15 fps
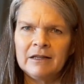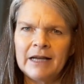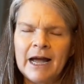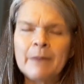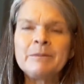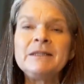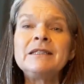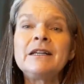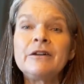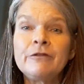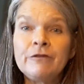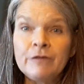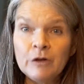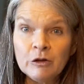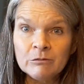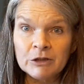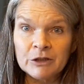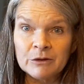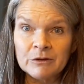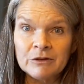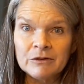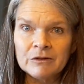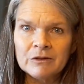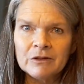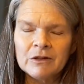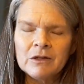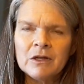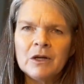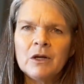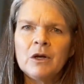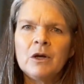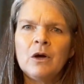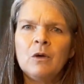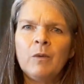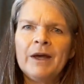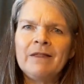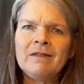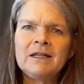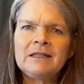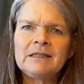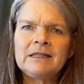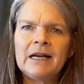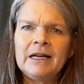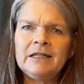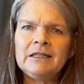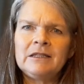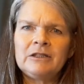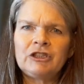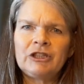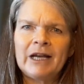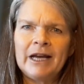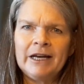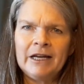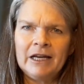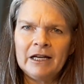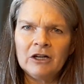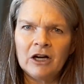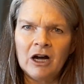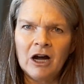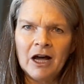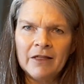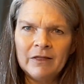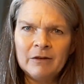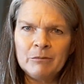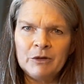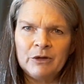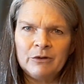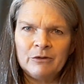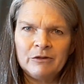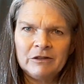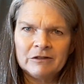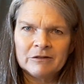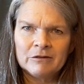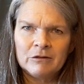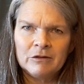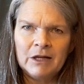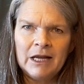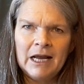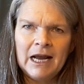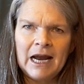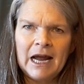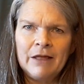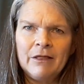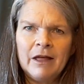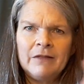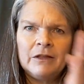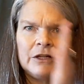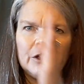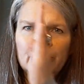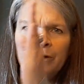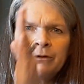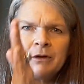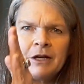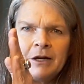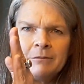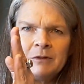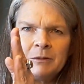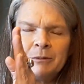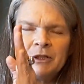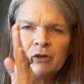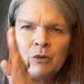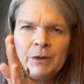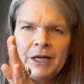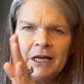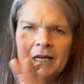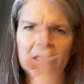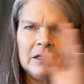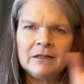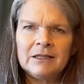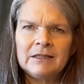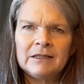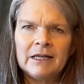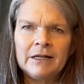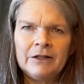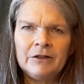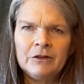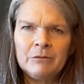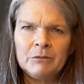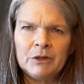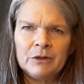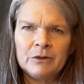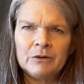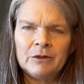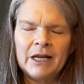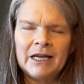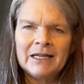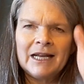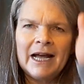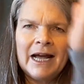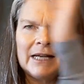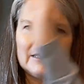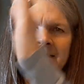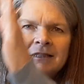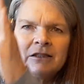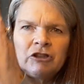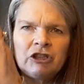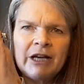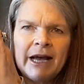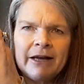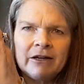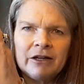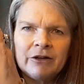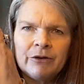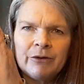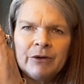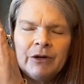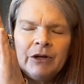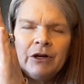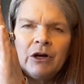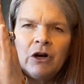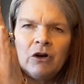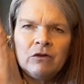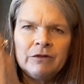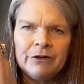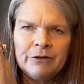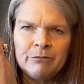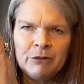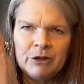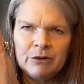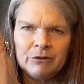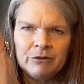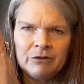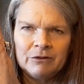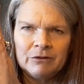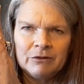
happens at a full moon, when the sun is shining on the moon, and then the Earth comes between the sun and the moon and casts a shadow over the moon.